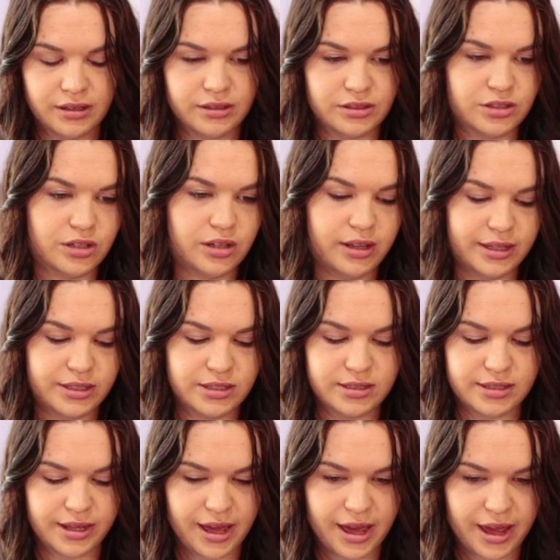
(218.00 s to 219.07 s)
So let's
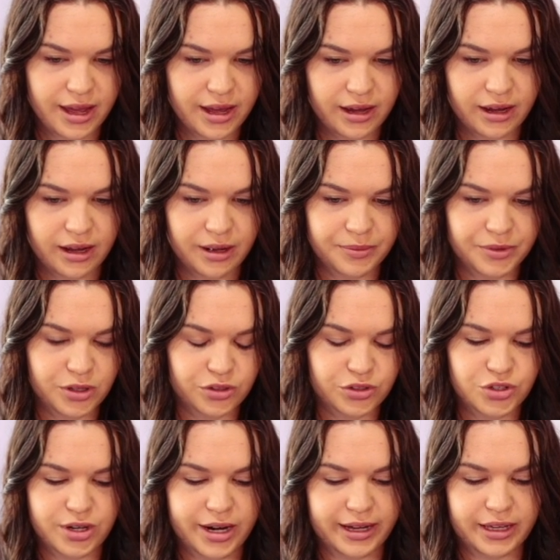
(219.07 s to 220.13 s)
say you're
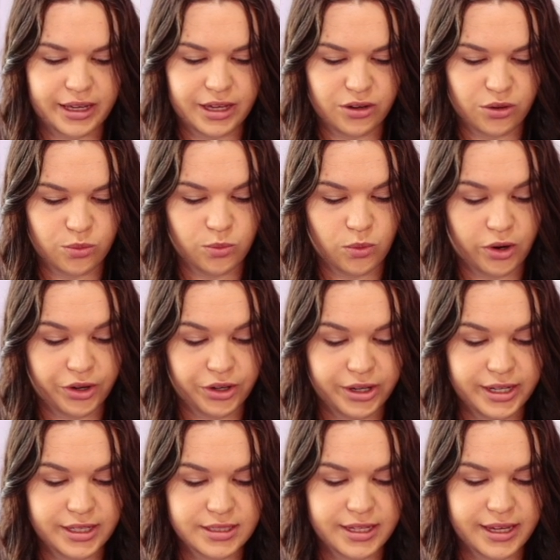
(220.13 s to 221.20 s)
tracking your water
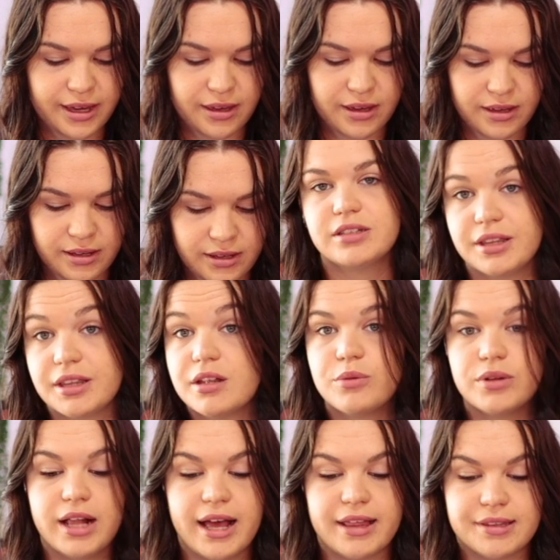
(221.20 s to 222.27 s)
intake. So then it
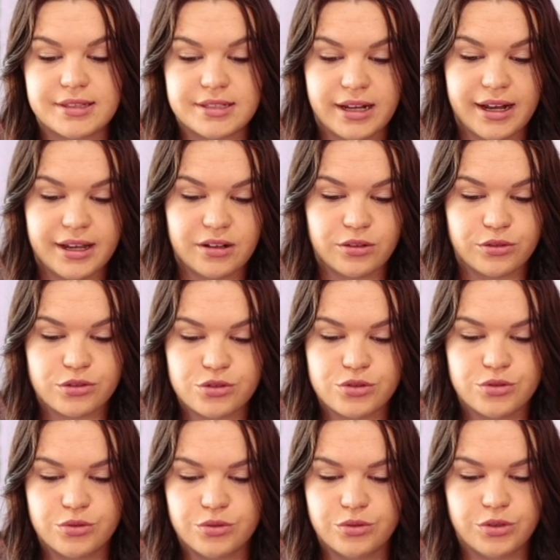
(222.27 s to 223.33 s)
will add the title
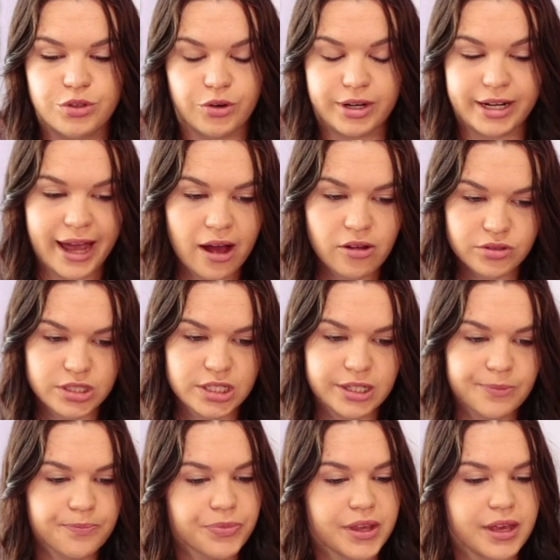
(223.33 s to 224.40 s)
to your
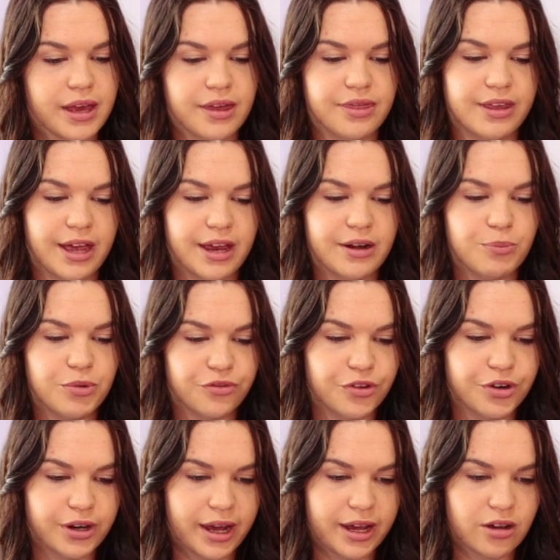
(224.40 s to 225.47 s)
counter. Then
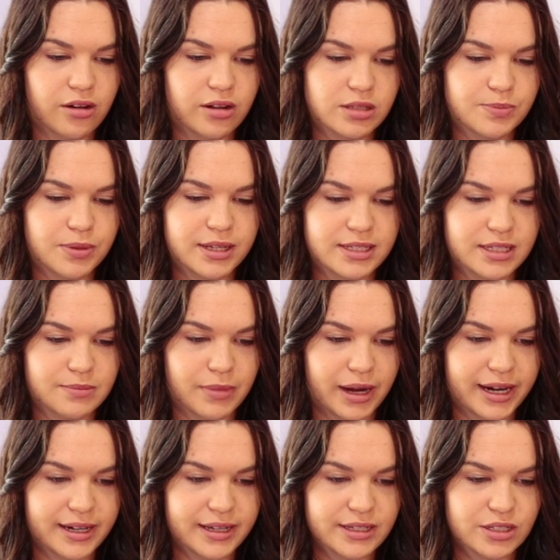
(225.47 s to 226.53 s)
preferred icons, plus and
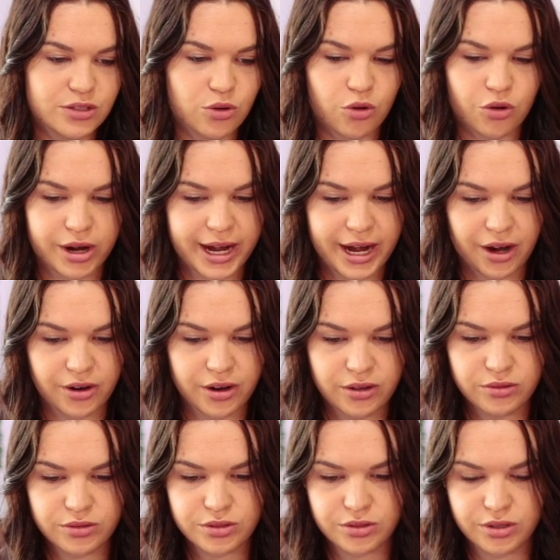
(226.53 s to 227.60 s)
minus or
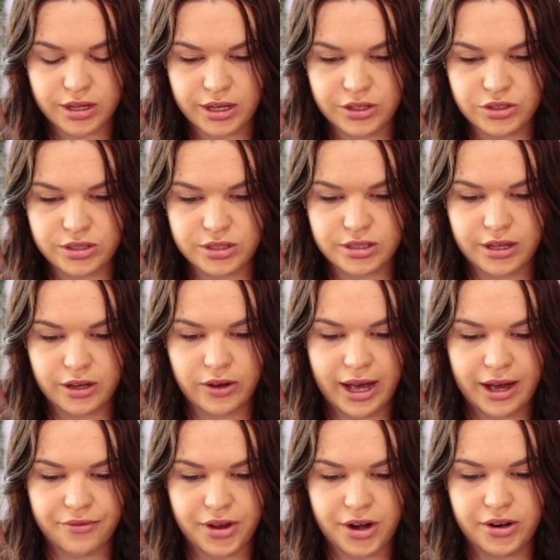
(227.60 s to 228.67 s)
arrows. So you can just go
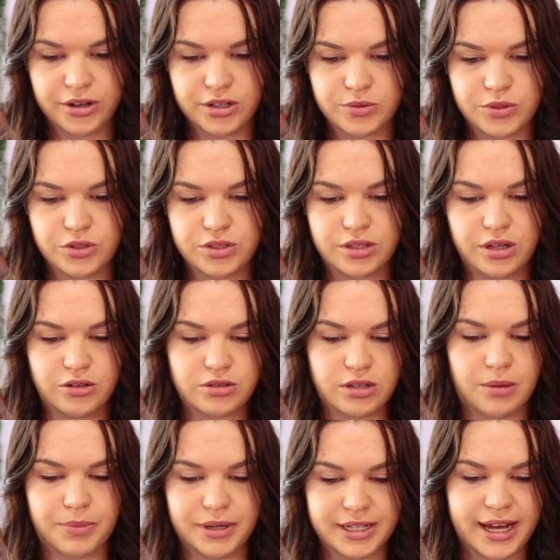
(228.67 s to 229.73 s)
have arrows, which just goes
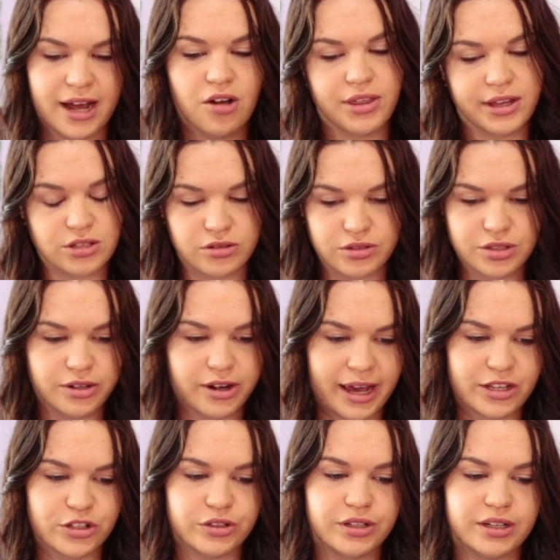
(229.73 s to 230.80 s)
up and down. That's also a
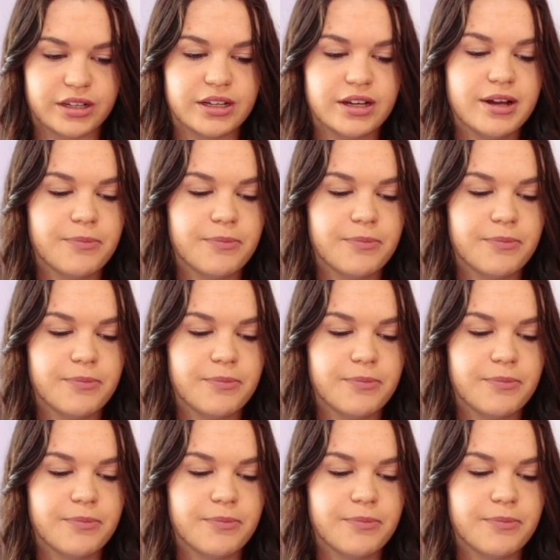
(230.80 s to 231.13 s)
nice look.